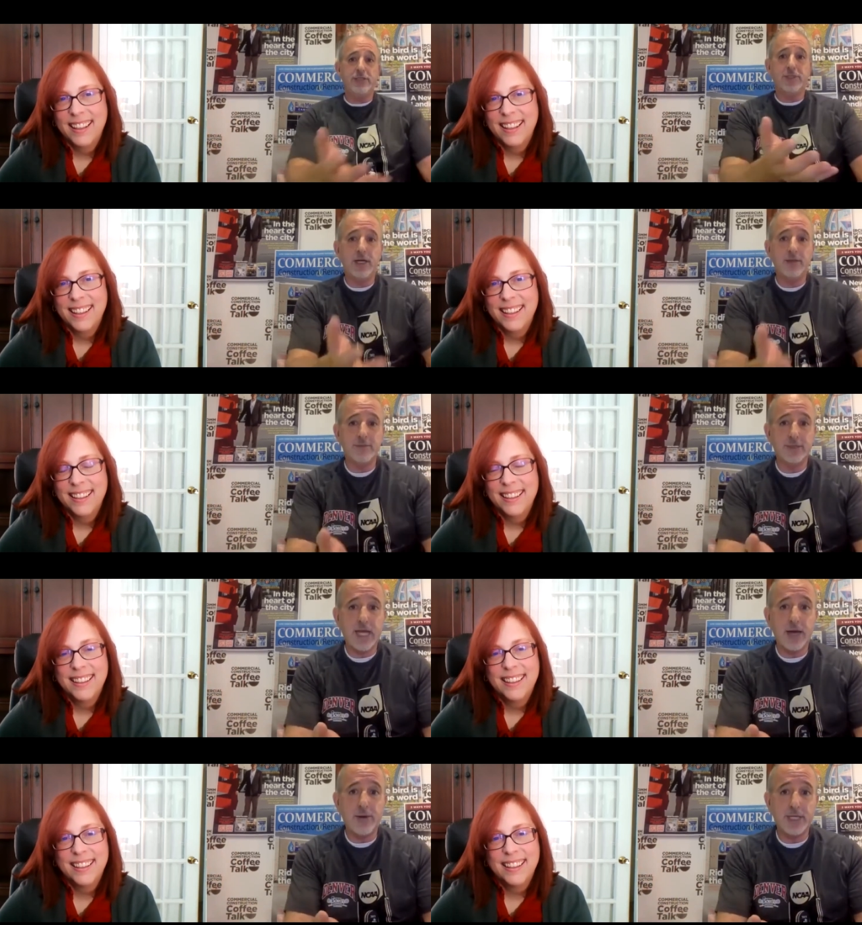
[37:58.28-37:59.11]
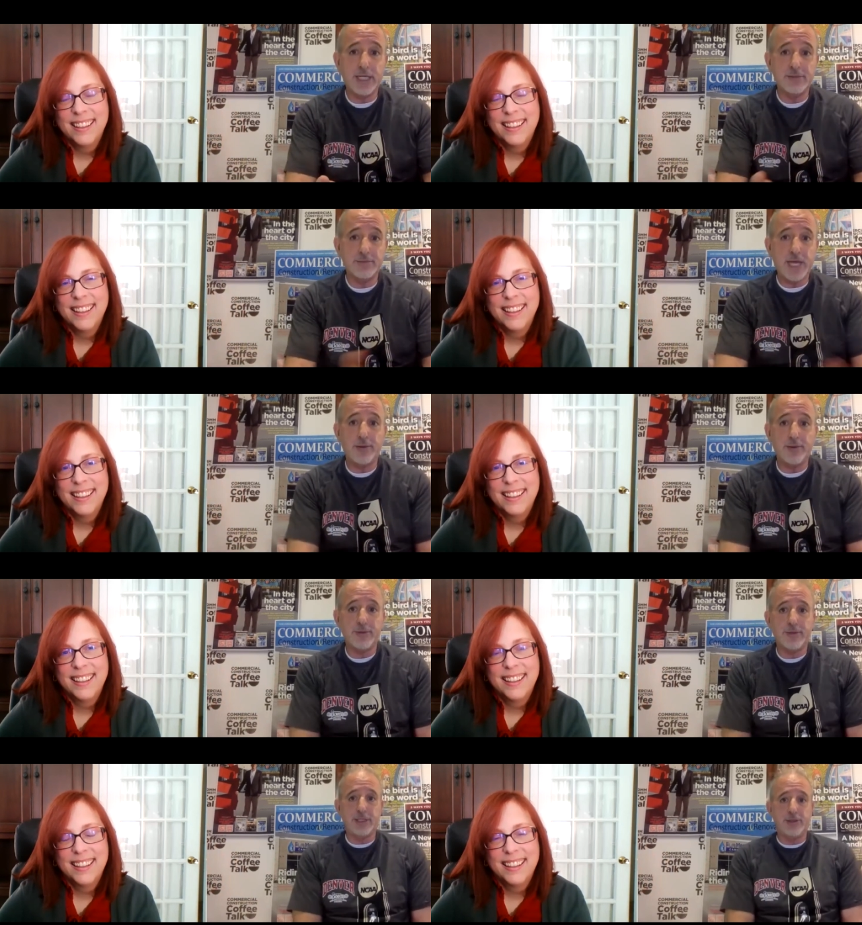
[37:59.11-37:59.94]
Speaker 1: Gee, tell how would I
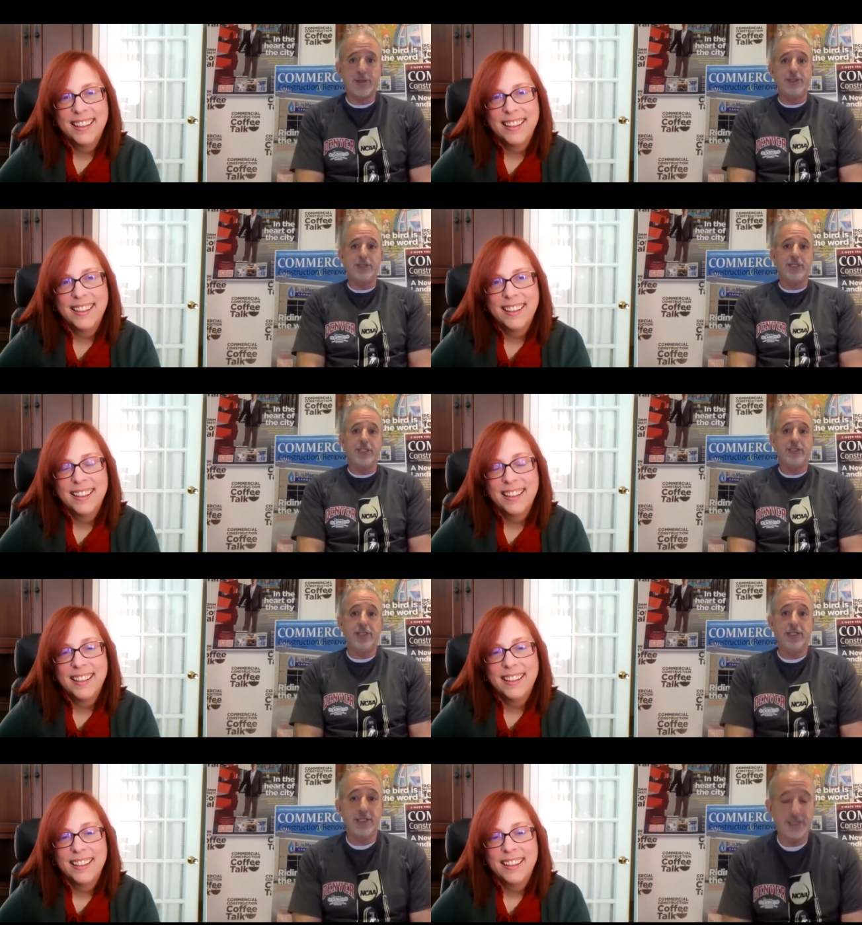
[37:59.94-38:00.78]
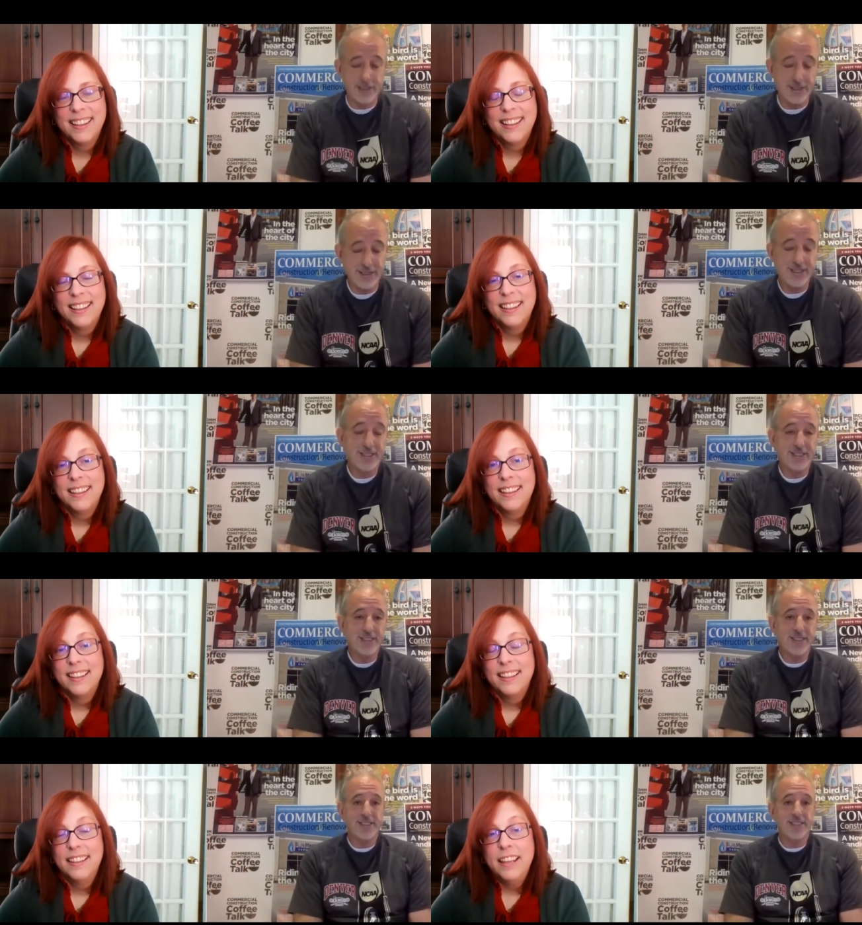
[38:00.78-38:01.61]
how would I call this nicely?
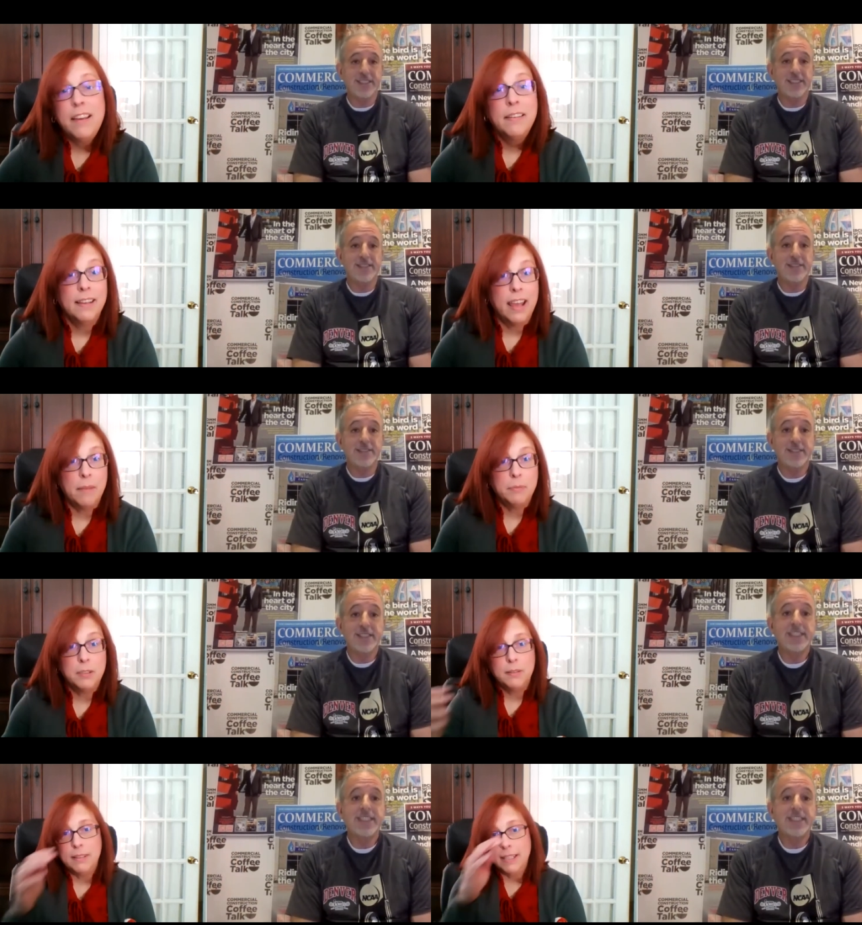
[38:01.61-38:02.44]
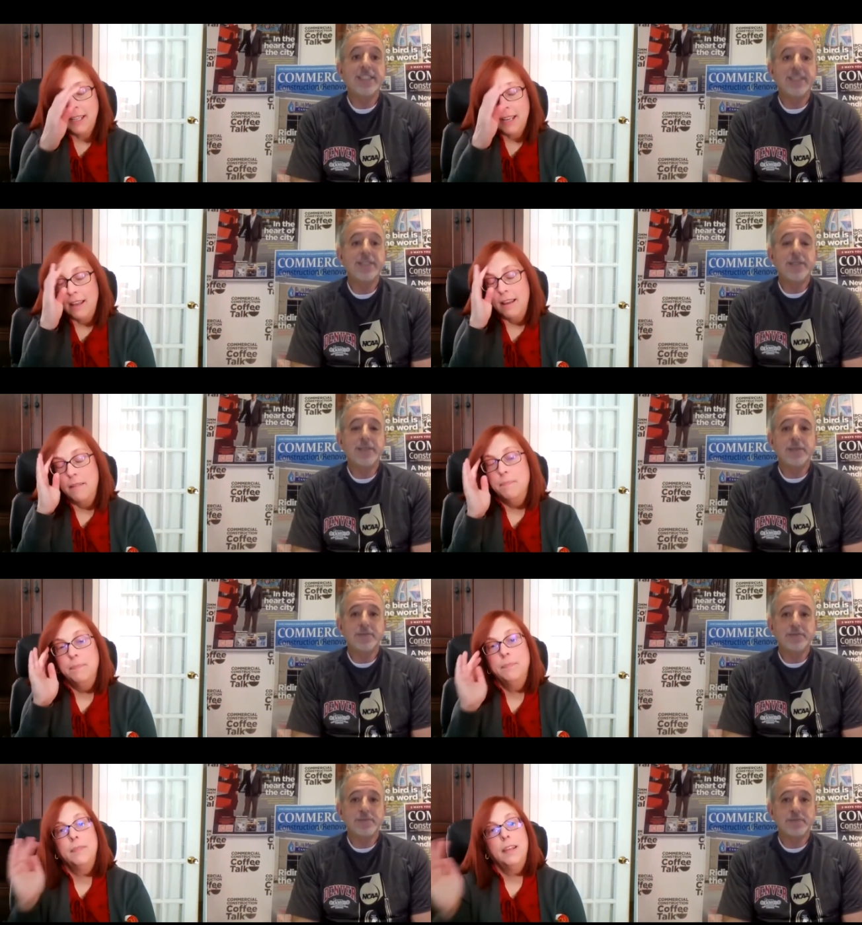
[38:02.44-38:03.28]
Speaker 2: Yeah, absolutely.
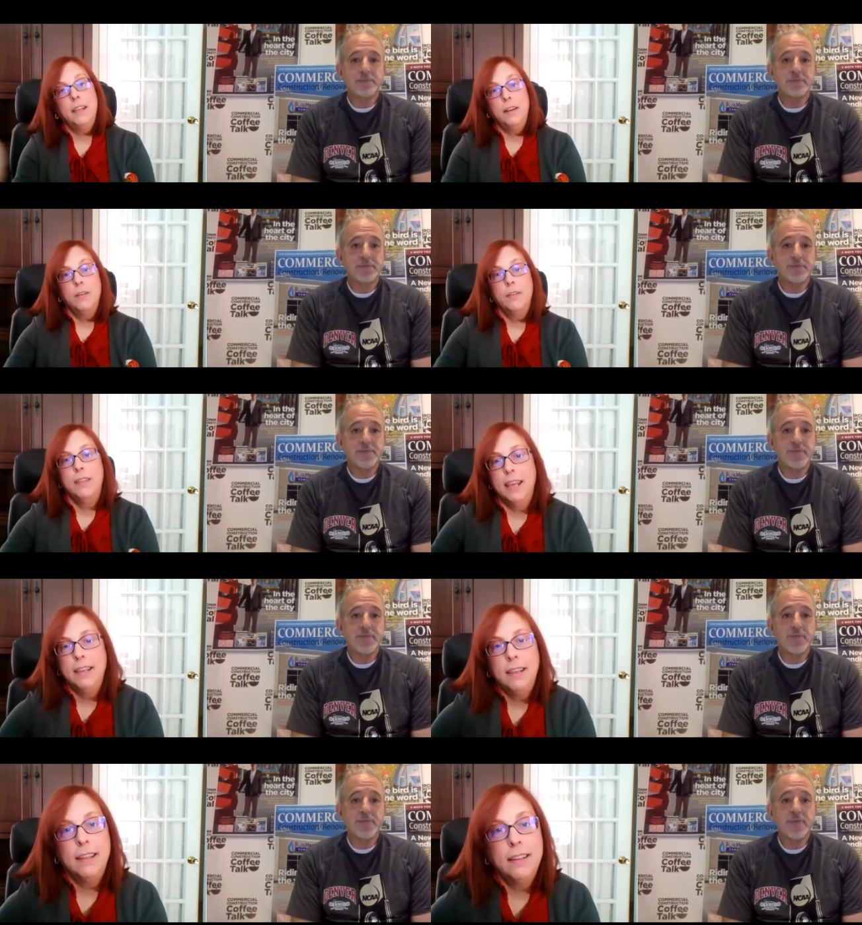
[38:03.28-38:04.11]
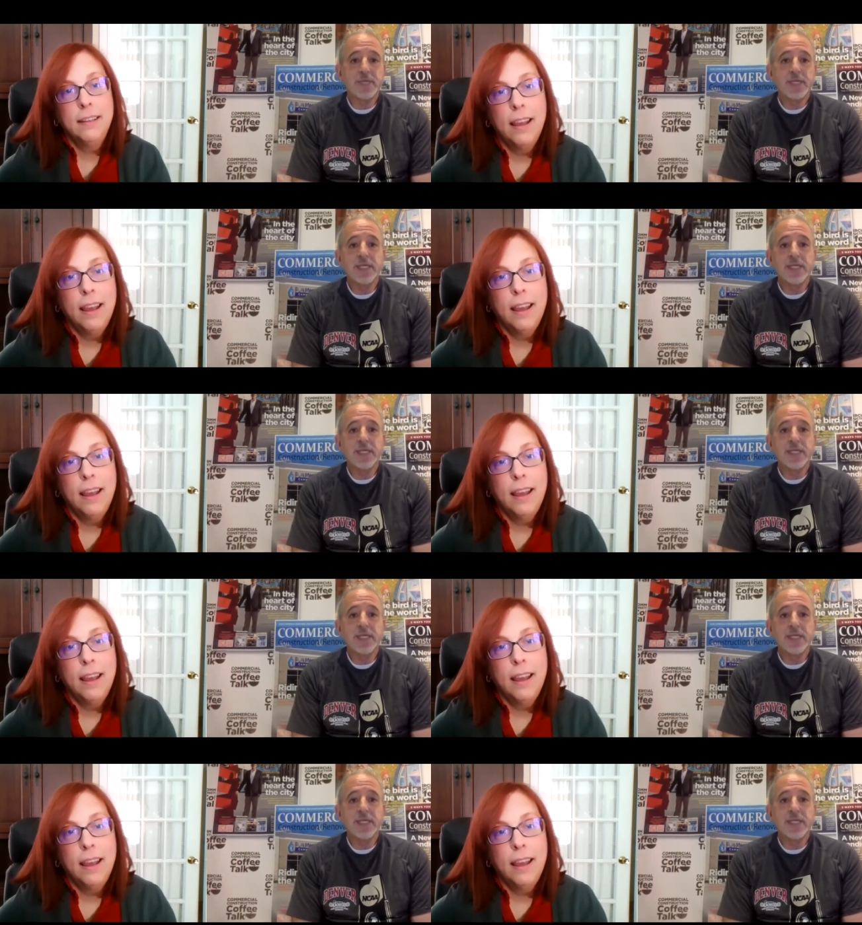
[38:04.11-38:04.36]
Um, you know, they can